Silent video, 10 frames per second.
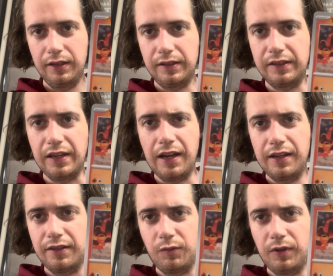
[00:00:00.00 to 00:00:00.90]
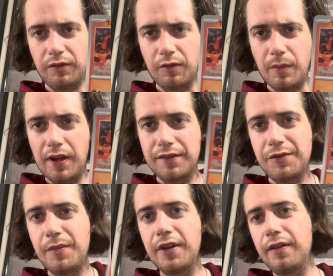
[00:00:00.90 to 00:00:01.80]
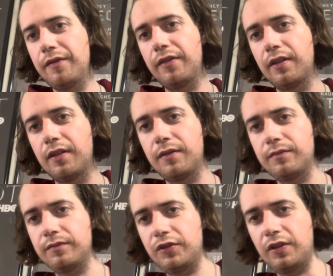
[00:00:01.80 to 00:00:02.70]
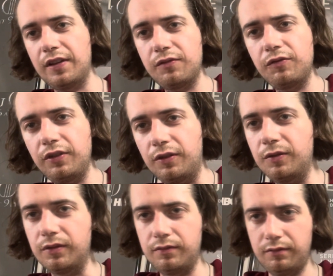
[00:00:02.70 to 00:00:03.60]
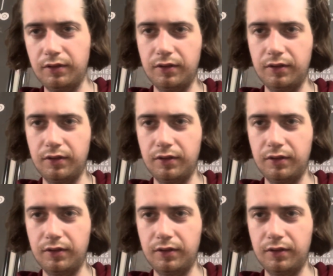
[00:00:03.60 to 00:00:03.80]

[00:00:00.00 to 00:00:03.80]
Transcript: Design is what it reminds me of. So that's really cool.